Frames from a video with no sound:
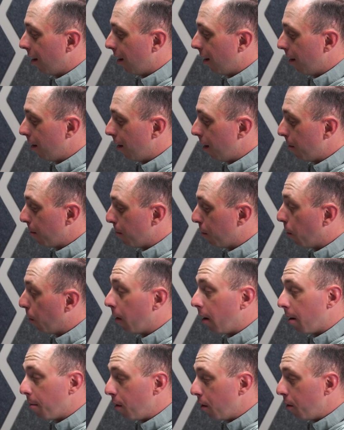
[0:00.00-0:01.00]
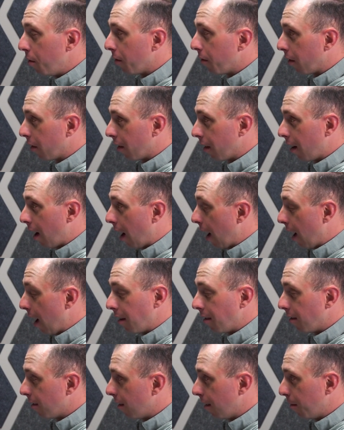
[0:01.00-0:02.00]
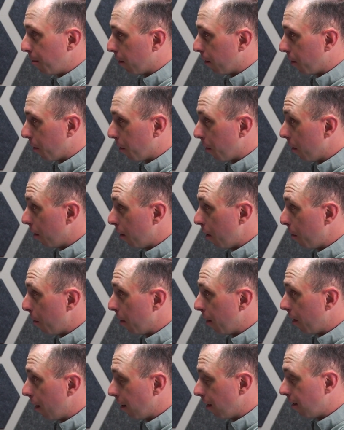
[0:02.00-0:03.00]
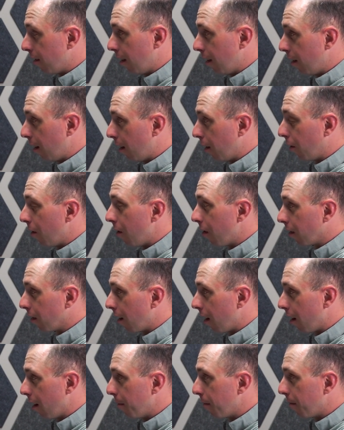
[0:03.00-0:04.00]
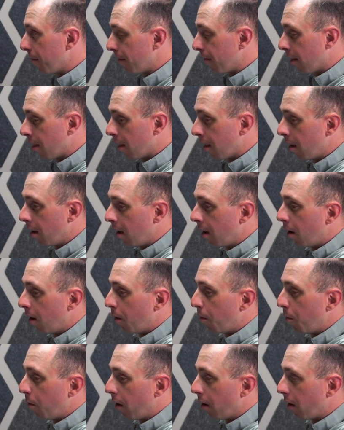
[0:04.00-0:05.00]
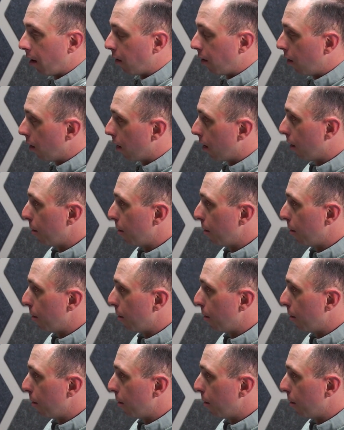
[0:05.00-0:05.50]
employed a maneuver that I hadn't seen before and no one had seen in a long time, where they took